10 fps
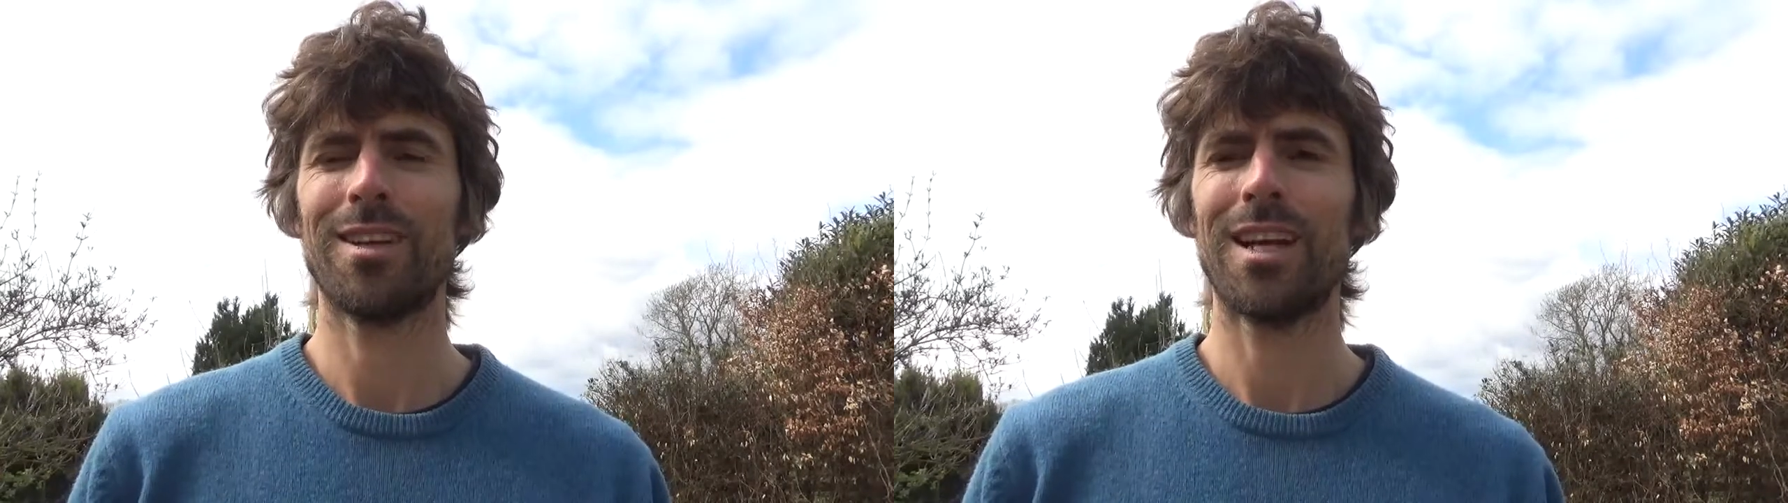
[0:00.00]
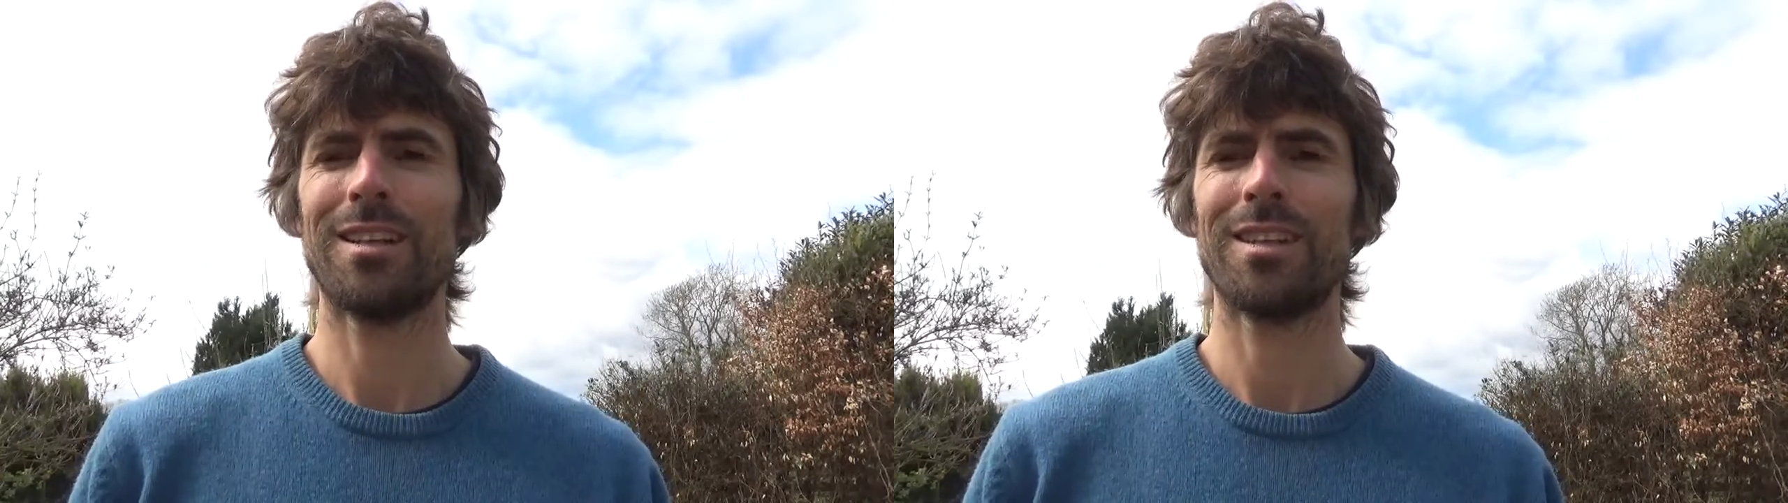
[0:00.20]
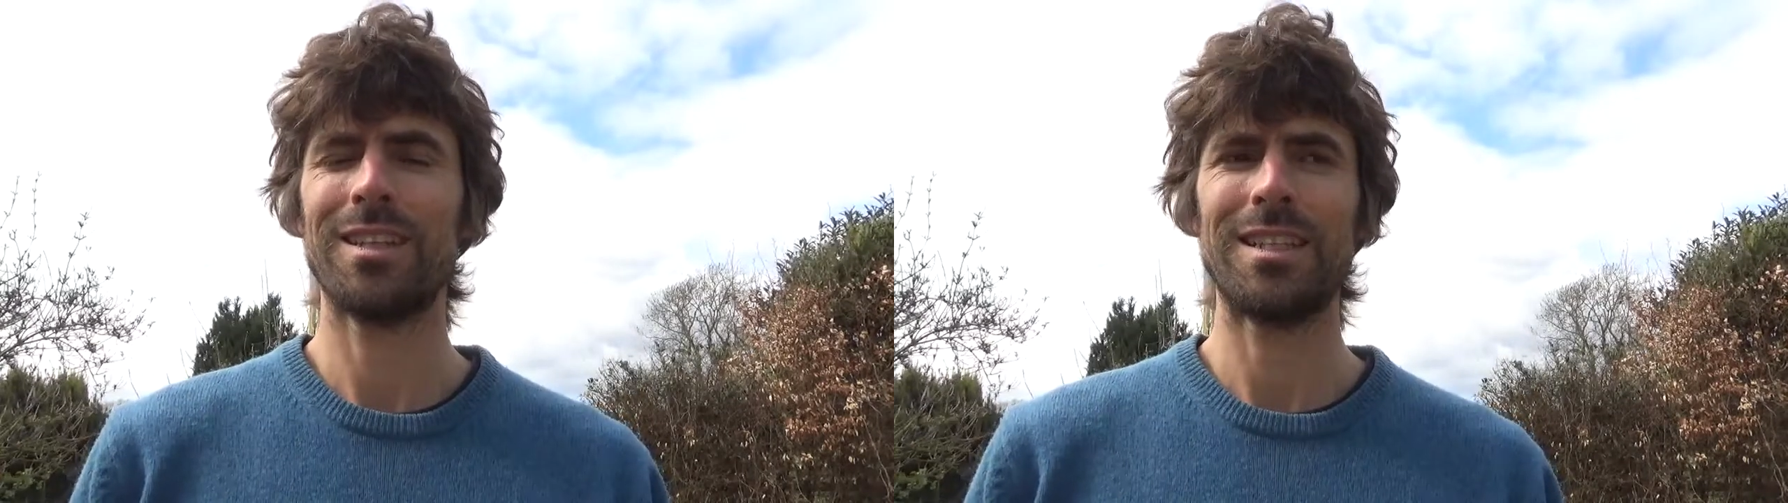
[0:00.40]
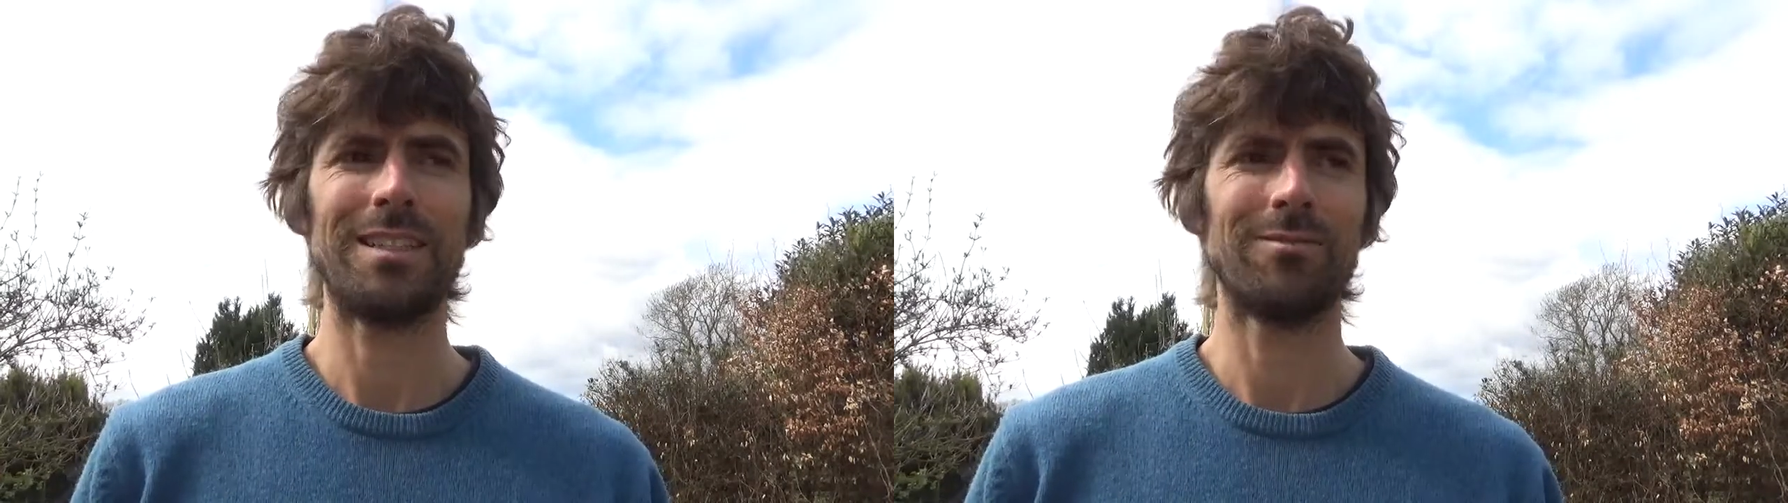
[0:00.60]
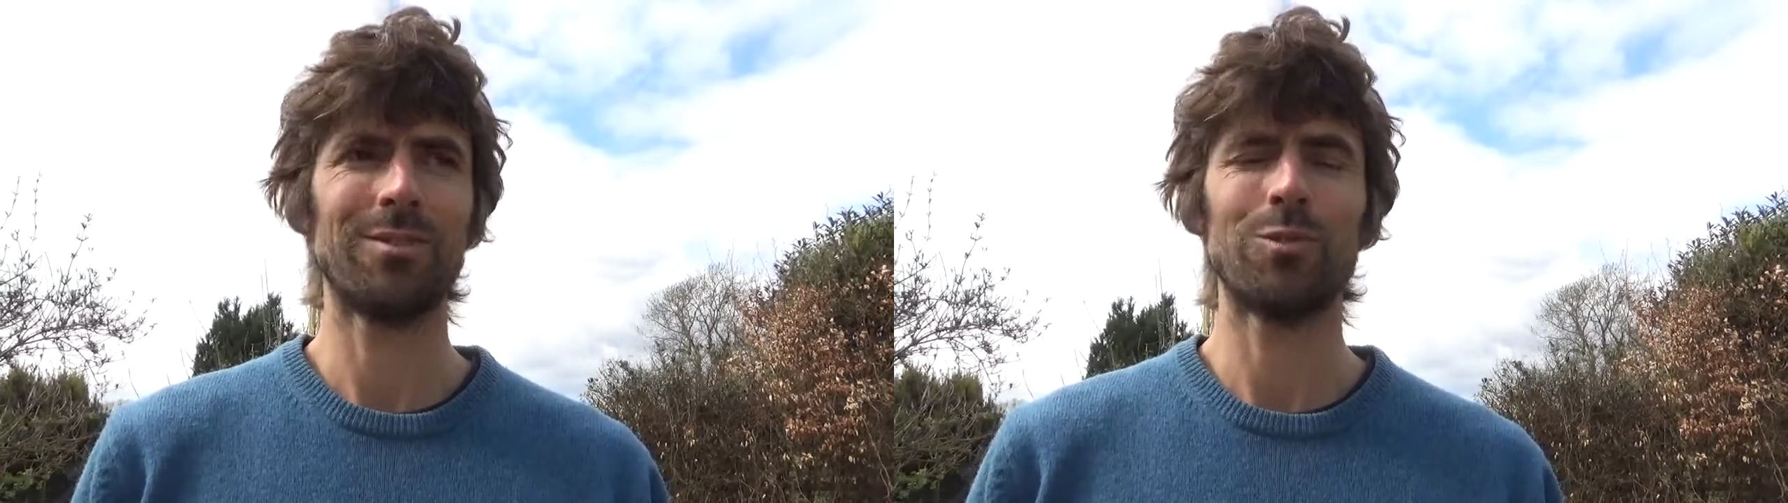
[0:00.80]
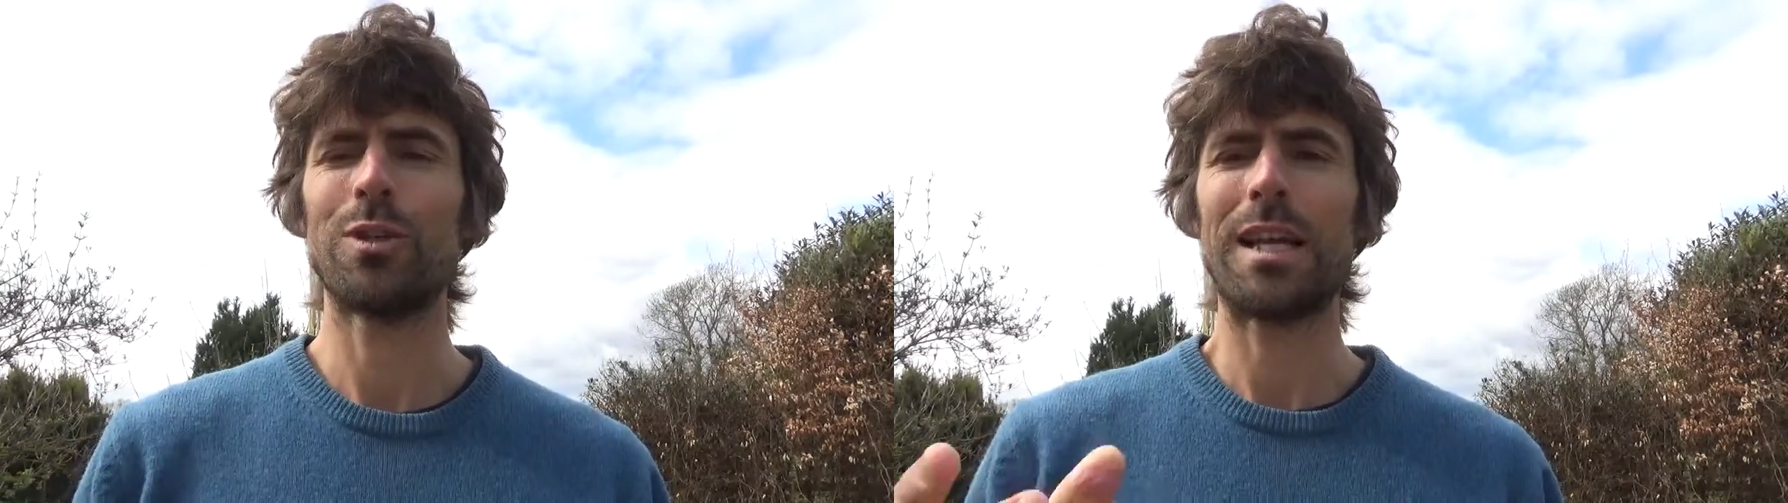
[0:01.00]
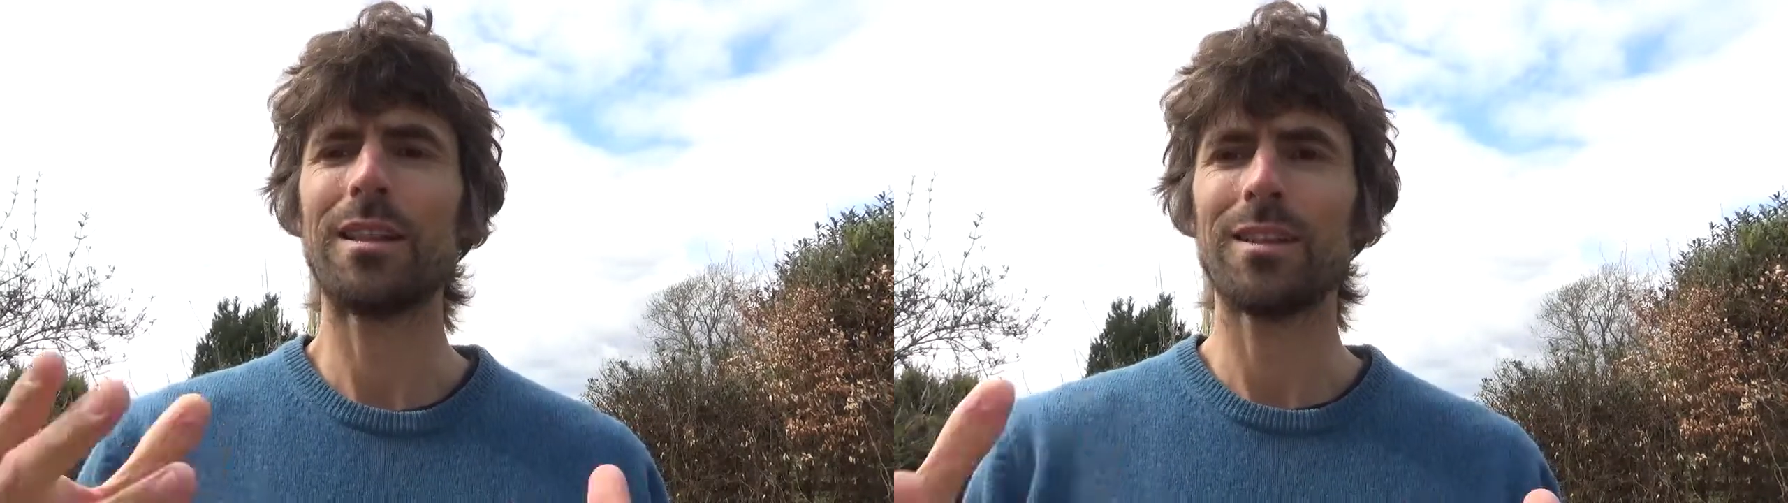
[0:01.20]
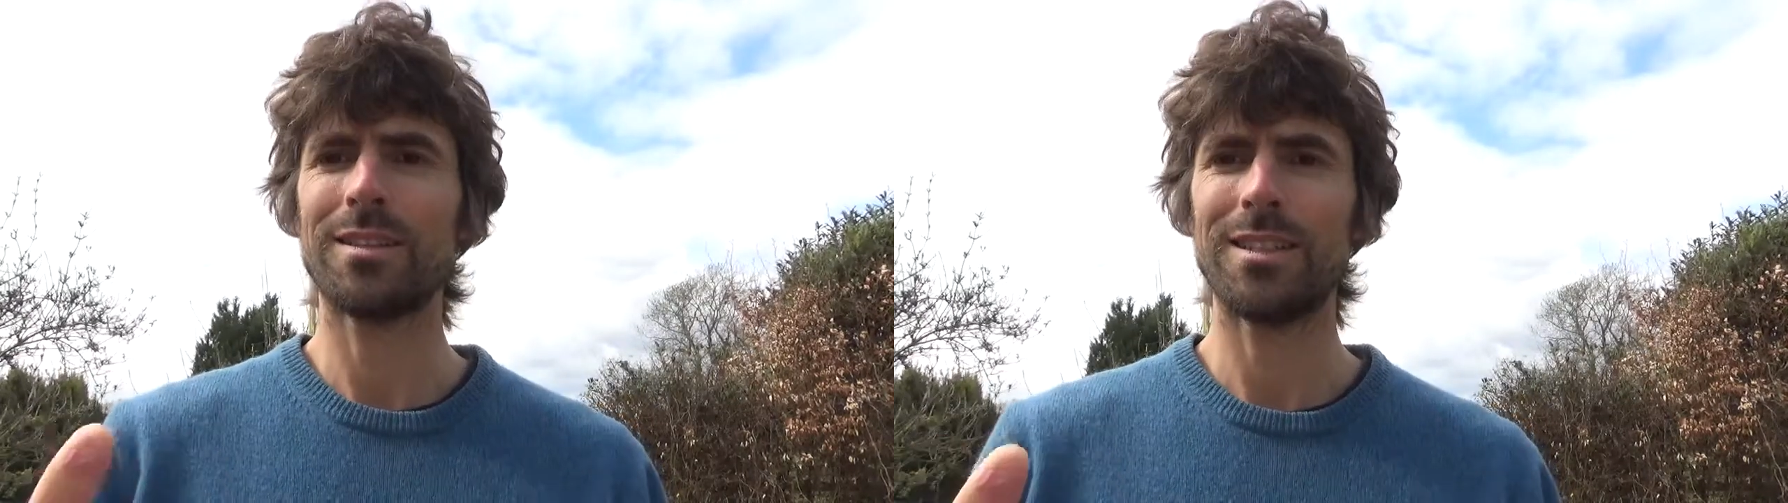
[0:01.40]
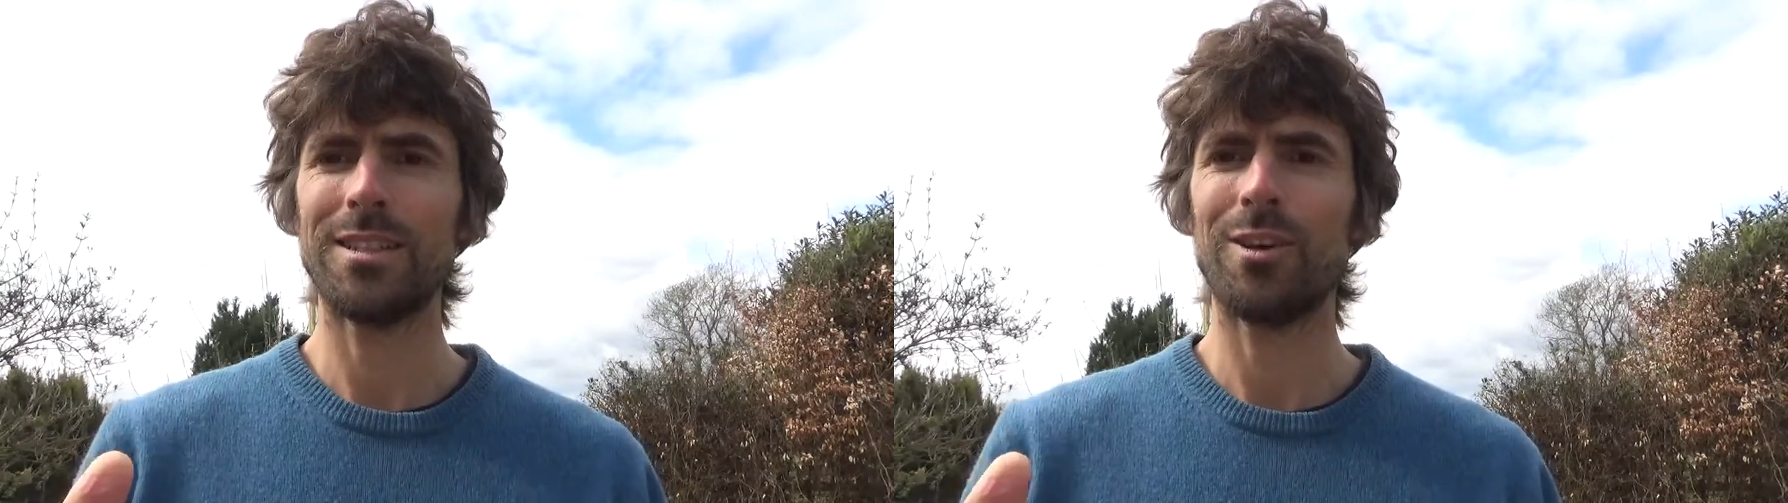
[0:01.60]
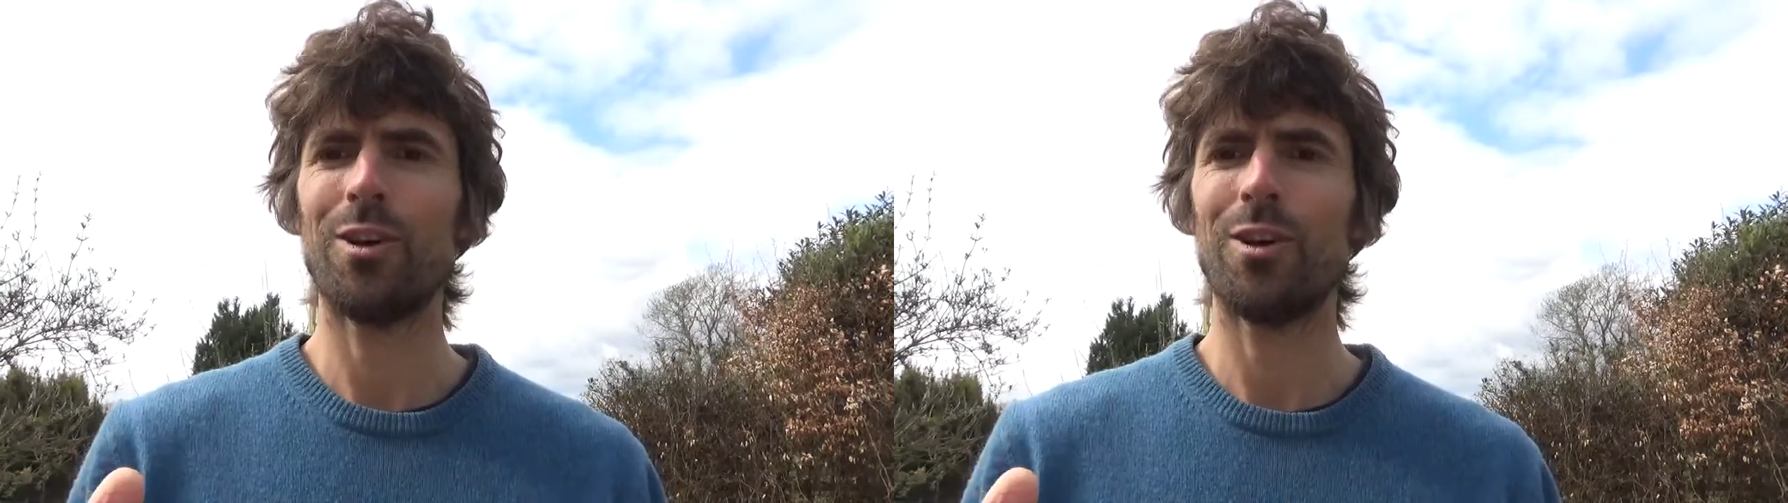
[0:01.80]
and the reality